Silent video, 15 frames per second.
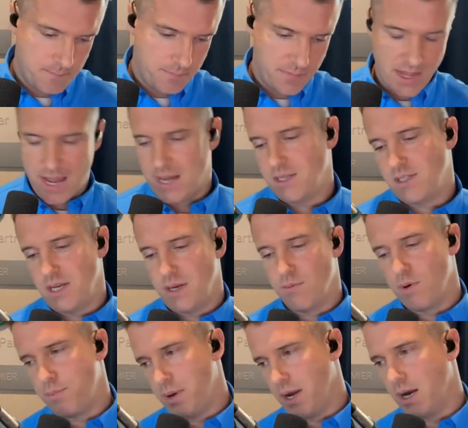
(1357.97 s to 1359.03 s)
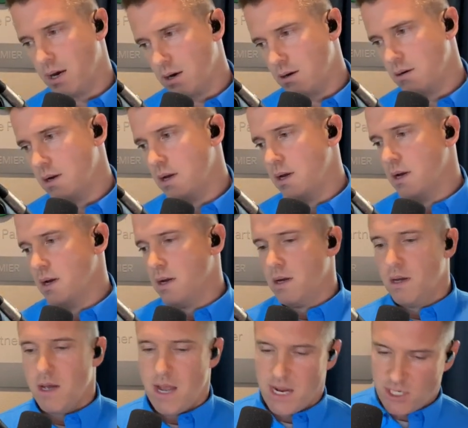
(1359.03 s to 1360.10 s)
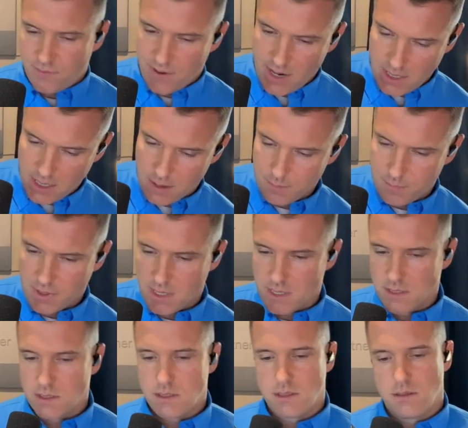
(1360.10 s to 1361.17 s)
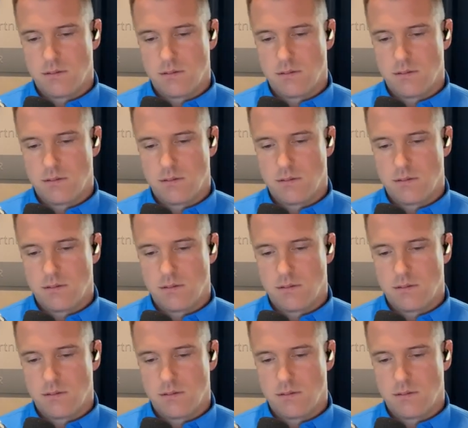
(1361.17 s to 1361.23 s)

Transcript: AC repair, HVAC companies,